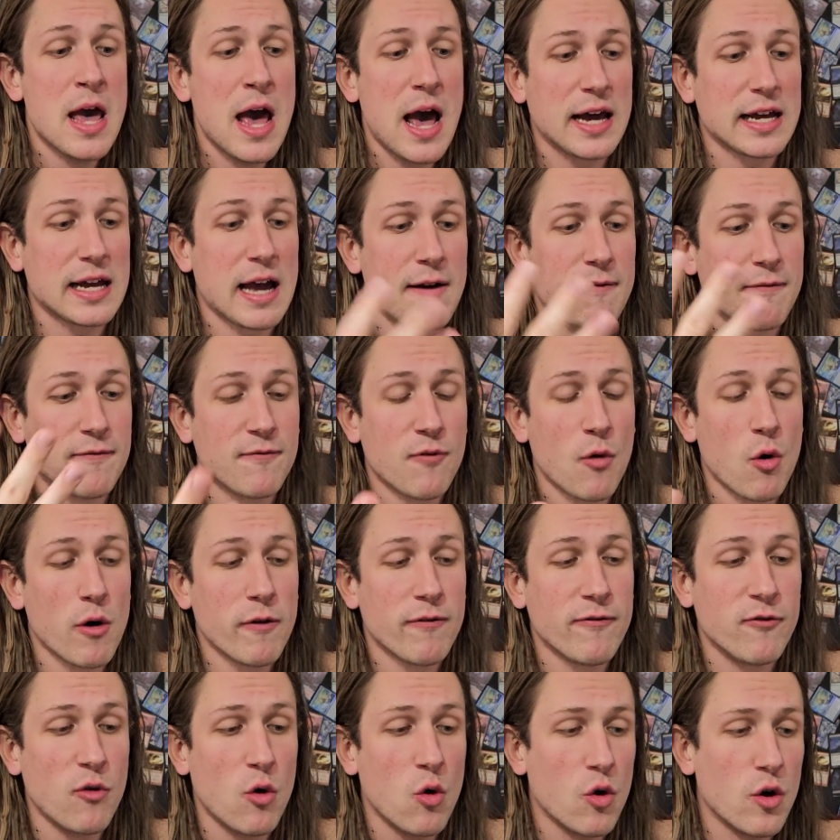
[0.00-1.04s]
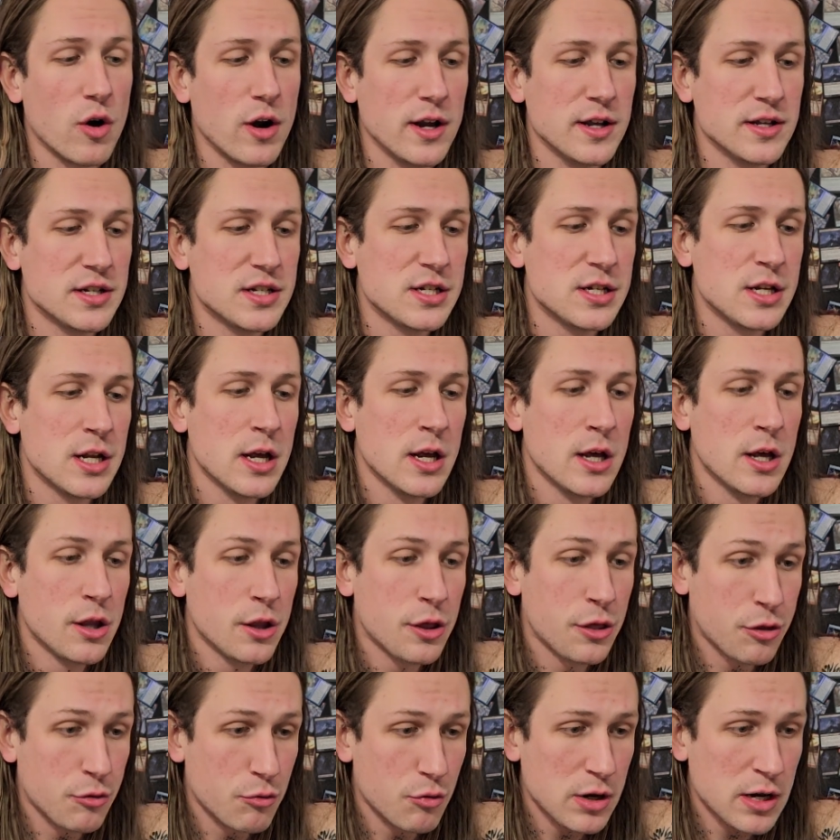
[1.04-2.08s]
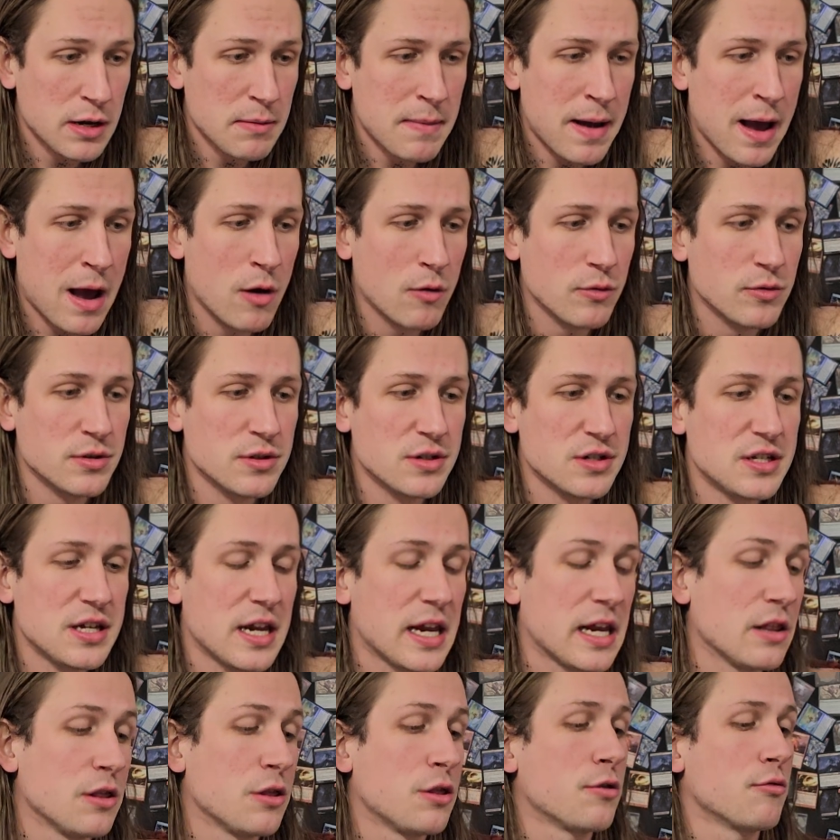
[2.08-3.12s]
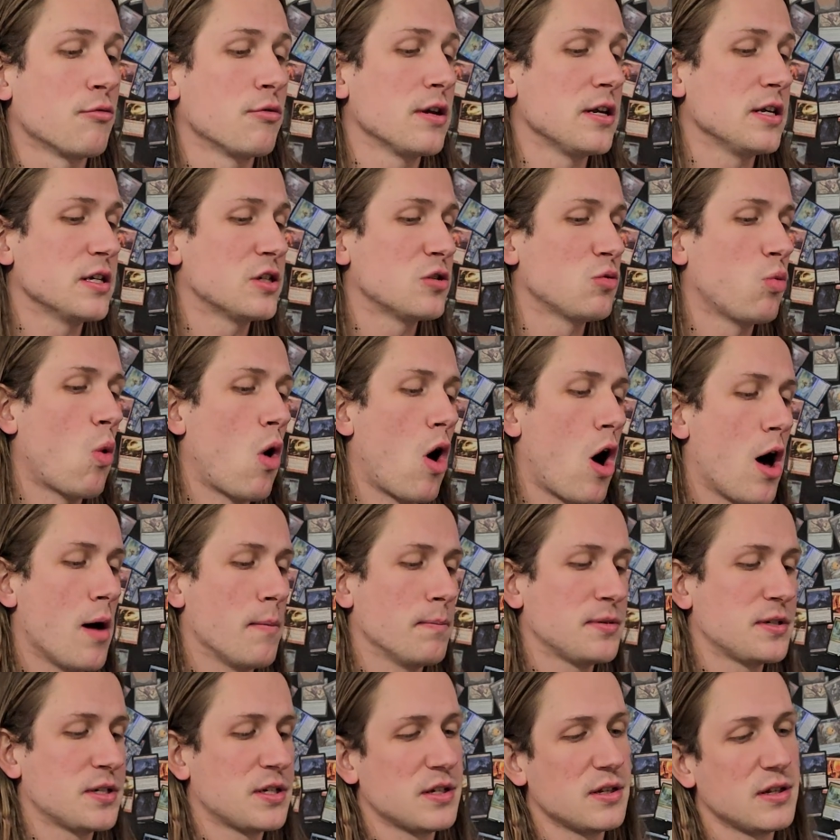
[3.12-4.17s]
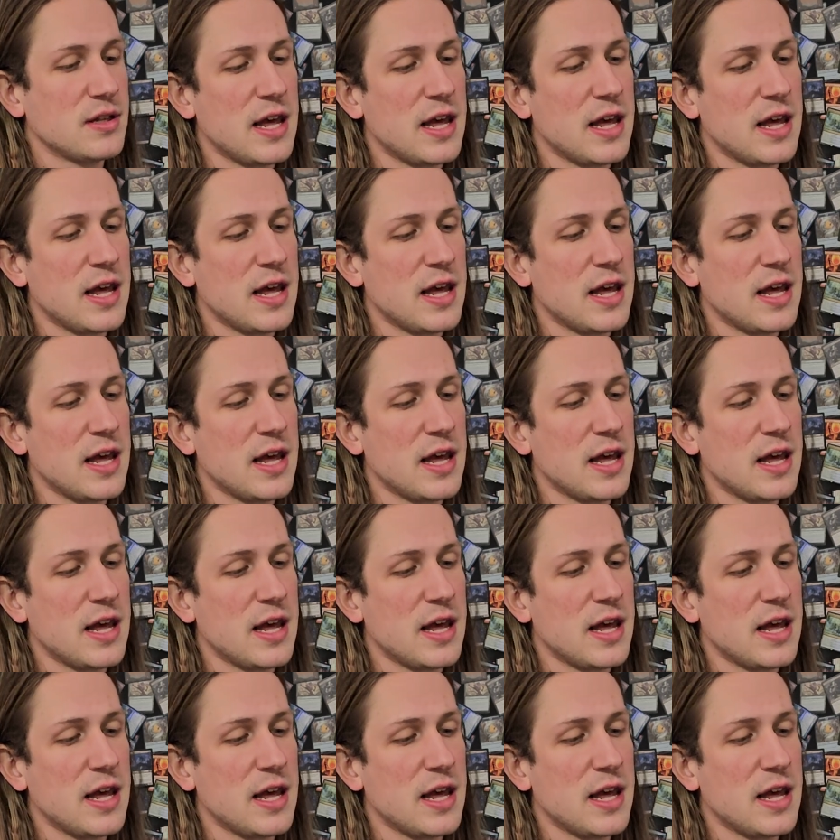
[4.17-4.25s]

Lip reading: I got 4 forests, 3 mountains, and 3 swamps.